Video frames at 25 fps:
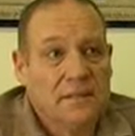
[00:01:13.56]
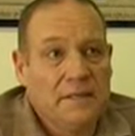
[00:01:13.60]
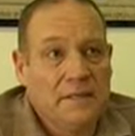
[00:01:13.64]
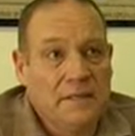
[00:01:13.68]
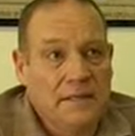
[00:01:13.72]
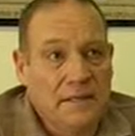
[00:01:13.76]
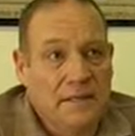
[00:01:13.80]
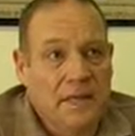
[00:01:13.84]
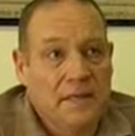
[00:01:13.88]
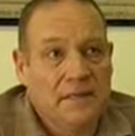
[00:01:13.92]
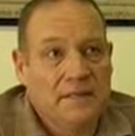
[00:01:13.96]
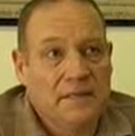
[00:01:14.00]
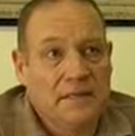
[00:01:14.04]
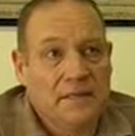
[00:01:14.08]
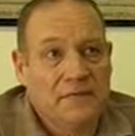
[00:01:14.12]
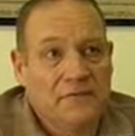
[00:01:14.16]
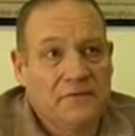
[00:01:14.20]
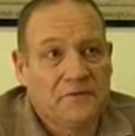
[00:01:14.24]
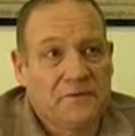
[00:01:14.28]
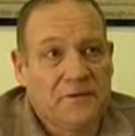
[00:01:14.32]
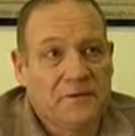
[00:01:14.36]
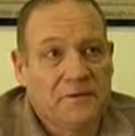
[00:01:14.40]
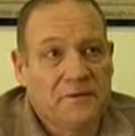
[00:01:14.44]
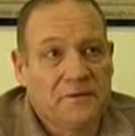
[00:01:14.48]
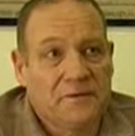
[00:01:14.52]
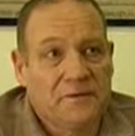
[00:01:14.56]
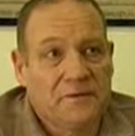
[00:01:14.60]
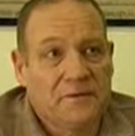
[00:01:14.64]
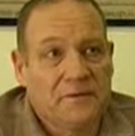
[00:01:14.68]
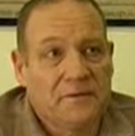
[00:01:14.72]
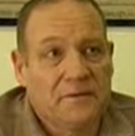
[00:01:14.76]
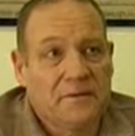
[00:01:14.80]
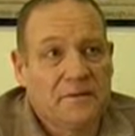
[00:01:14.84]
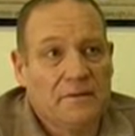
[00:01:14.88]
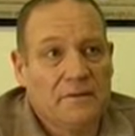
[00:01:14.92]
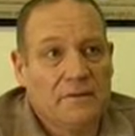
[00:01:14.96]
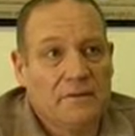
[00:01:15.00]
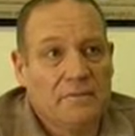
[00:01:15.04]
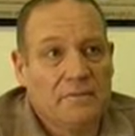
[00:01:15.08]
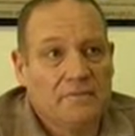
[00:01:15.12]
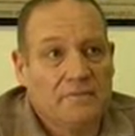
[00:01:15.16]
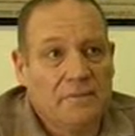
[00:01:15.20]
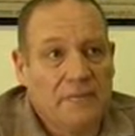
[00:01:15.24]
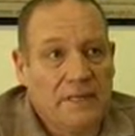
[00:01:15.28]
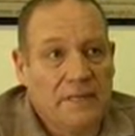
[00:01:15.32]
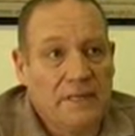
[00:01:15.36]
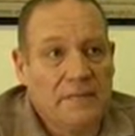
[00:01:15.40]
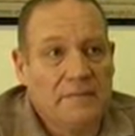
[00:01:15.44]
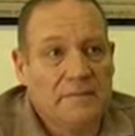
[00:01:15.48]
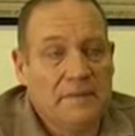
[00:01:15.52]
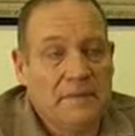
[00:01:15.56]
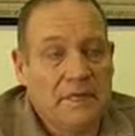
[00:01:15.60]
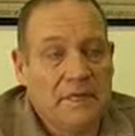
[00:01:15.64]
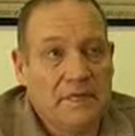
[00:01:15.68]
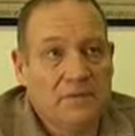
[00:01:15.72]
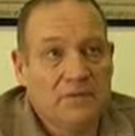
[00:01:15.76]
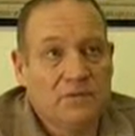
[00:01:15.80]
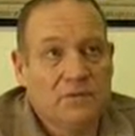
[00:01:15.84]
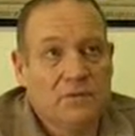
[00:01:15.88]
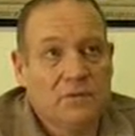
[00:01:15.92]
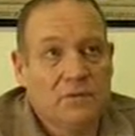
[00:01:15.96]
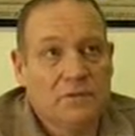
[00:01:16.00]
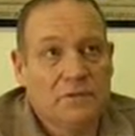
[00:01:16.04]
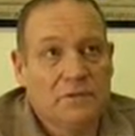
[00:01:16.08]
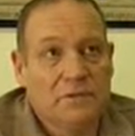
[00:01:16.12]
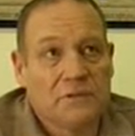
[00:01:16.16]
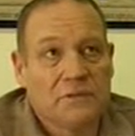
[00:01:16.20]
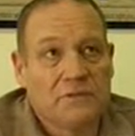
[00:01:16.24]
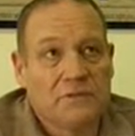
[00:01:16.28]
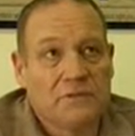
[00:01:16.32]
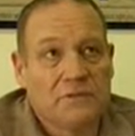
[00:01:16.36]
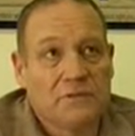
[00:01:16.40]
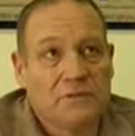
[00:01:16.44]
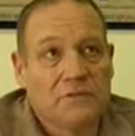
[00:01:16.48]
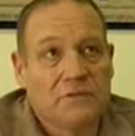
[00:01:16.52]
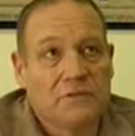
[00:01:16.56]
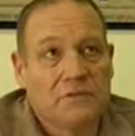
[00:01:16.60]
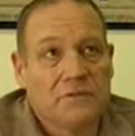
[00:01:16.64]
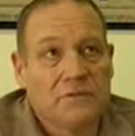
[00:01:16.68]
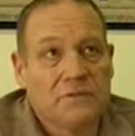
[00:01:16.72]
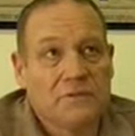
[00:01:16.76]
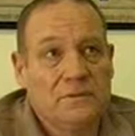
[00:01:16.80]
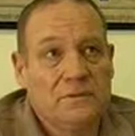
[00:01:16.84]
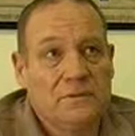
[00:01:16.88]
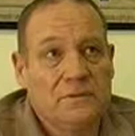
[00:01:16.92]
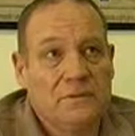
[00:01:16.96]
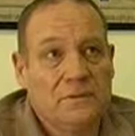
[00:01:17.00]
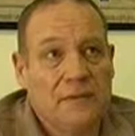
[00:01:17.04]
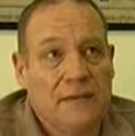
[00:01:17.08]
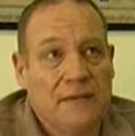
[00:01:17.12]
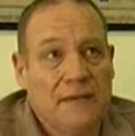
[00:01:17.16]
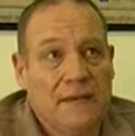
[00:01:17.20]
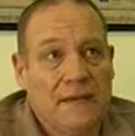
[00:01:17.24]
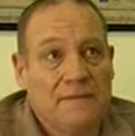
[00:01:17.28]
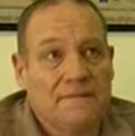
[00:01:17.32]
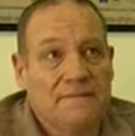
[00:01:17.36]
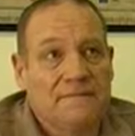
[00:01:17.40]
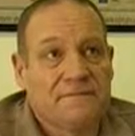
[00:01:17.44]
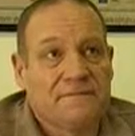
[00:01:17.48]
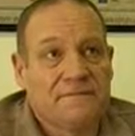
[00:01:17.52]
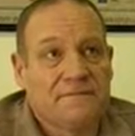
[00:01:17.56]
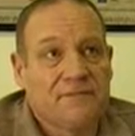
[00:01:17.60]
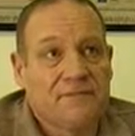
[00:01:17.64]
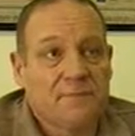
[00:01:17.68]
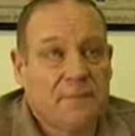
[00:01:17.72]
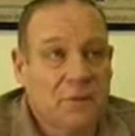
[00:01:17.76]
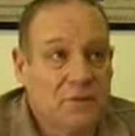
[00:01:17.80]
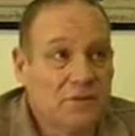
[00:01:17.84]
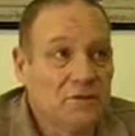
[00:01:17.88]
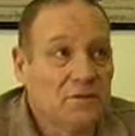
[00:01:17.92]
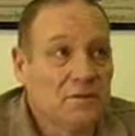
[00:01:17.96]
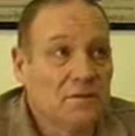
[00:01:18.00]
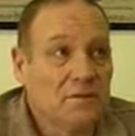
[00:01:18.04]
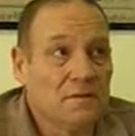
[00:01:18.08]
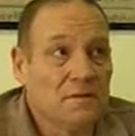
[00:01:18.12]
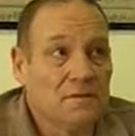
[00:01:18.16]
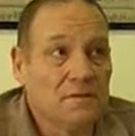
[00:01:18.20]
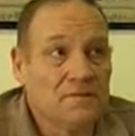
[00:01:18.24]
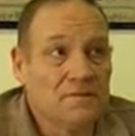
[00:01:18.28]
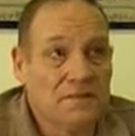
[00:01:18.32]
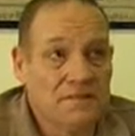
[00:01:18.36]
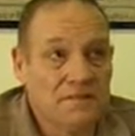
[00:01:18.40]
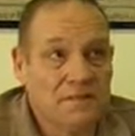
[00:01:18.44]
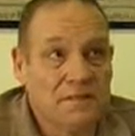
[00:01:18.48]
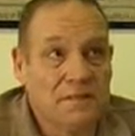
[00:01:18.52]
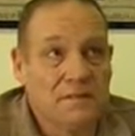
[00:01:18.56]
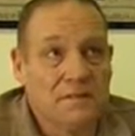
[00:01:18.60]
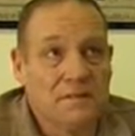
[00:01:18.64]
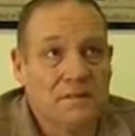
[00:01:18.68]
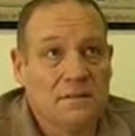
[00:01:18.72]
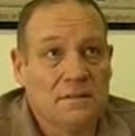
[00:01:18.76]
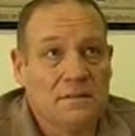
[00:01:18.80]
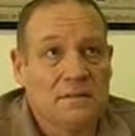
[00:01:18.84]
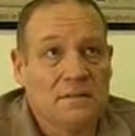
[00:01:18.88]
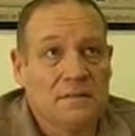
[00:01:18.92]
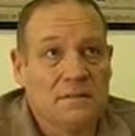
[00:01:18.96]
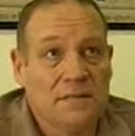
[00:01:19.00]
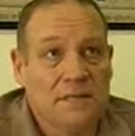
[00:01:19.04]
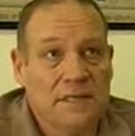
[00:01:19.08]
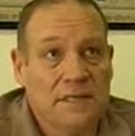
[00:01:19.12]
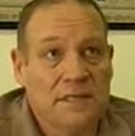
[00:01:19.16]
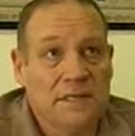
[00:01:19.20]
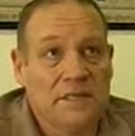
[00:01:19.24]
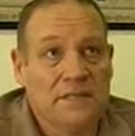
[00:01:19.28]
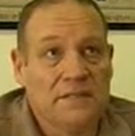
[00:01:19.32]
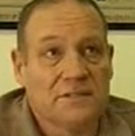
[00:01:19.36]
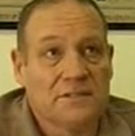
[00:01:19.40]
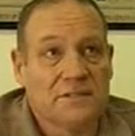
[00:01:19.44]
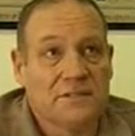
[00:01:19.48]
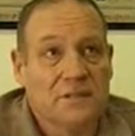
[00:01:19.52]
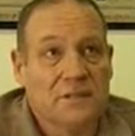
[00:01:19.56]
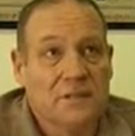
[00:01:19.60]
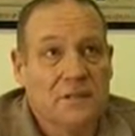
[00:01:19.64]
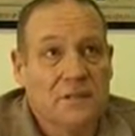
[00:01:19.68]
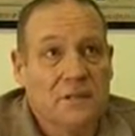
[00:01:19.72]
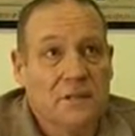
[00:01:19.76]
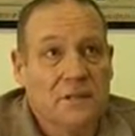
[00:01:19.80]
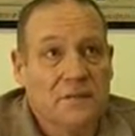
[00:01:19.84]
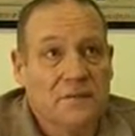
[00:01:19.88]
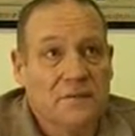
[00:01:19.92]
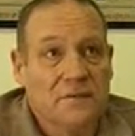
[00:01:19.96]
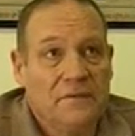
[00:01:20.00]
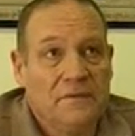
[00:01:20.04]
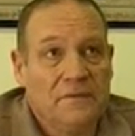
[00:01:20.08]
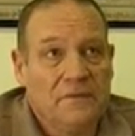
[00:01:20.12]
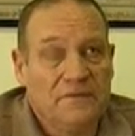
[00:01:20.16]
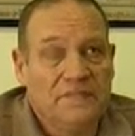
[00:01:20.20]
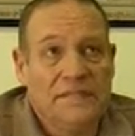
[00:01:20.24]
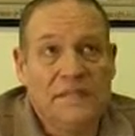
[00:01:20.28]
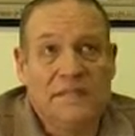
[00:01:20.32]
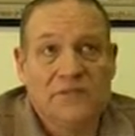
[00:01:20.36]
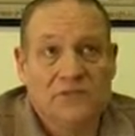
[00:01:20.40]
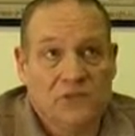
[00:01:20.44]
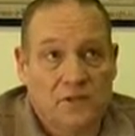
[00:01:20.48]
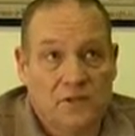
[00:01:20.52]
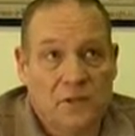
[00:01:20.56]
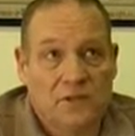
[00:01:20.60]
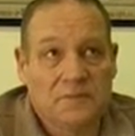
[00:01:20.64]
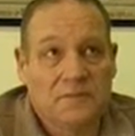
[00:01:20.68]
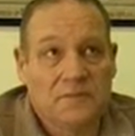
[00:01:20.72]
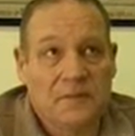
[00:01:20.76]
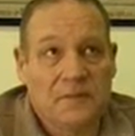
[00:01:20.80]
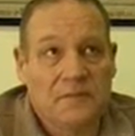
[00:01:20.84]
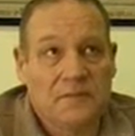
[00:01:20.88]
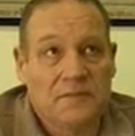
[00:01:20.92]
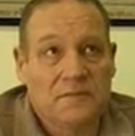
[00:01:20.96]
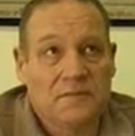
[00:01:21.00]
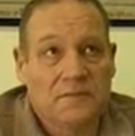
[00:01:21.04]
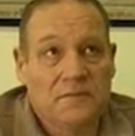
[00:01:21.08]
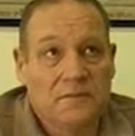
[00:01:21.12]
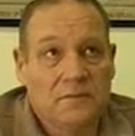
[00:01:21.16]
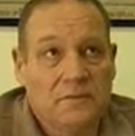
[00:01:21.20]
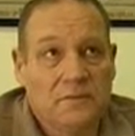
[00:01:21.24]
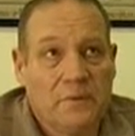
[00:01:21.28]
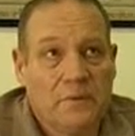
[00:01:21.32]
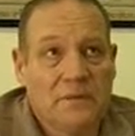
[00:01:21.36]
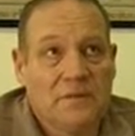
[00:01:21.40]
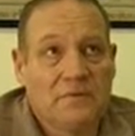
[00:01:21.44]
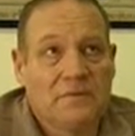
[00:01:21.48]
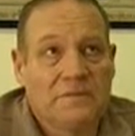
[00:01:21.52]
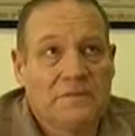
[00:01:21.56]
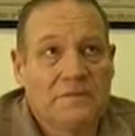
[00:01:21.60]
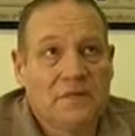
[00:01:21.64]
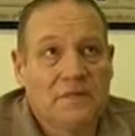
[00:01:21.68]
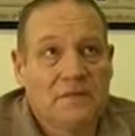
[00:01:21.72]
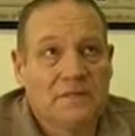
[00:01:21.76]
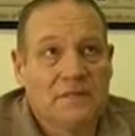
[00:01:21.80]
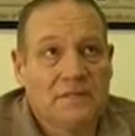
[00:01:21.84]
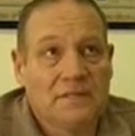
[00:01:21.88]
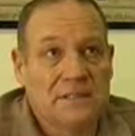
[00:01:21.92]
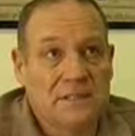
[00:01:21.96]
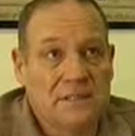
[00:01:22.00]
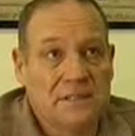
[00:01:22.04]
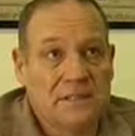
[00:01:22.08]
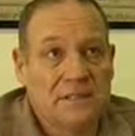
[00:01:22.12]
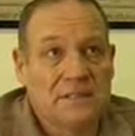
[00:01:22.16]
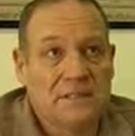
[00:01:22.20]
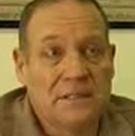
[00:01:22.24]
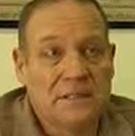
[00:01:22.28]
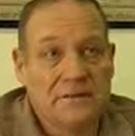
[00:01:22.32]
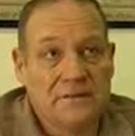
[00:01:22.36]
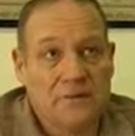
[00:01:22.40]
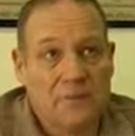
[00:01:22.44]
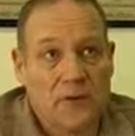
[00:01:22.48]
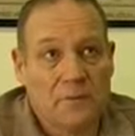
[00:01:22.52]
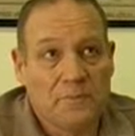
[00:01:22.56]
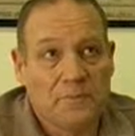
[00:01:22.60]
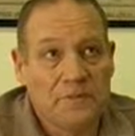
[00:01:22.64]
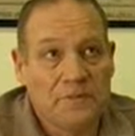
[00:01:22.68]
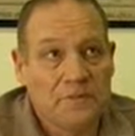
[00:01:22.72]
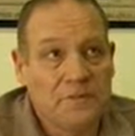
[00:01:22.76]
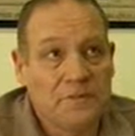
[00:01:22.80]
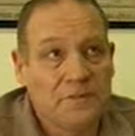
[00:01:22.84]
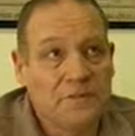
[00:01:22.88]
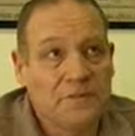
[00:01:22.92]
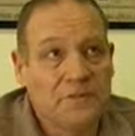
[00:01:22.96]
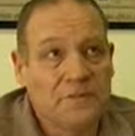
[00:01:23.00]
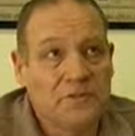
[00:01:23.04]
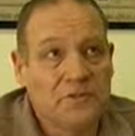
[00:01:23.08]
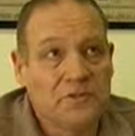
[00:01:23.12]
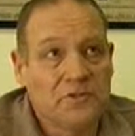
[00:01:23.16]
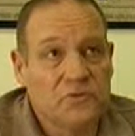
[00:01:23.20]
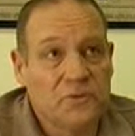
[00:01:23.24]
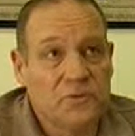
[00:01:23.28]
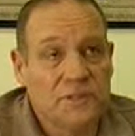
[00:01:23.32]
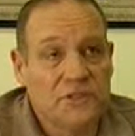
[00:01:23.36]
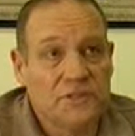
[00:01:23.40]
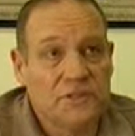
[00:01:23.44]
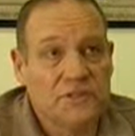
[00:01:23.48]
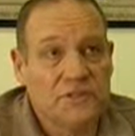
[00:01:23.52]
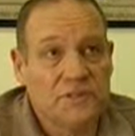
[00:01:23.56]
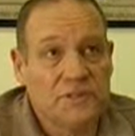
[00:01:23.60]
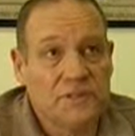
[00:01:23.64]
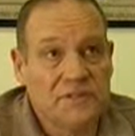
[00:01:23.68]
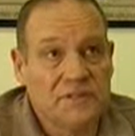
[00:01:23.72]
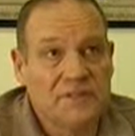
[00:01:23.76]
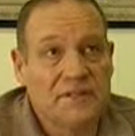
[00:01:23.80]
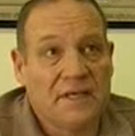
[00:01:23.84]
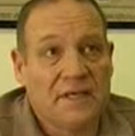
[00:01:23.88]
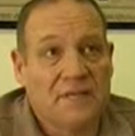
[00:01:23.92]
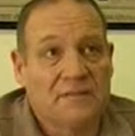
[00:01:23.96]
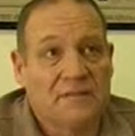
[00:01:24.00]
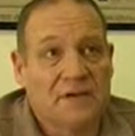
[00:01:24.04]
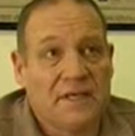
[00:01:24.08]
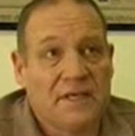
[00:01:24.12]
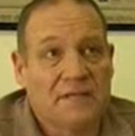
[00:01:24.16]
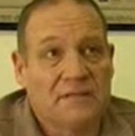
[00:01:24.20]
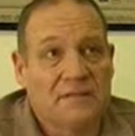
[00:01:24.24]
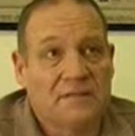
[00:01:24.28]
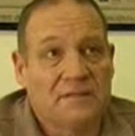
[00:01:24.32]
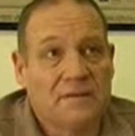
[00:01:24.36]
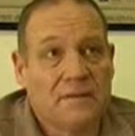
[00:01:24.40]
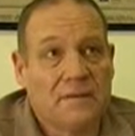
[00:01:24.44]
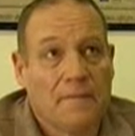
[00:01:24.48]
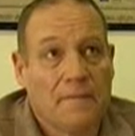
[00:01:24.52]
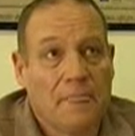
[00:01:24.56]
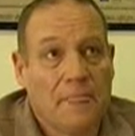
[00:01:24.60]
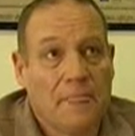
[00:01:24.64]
in our country, many, many children who have special physical needs, these needs are not met, with the result that they don't get the opportunities which is their right.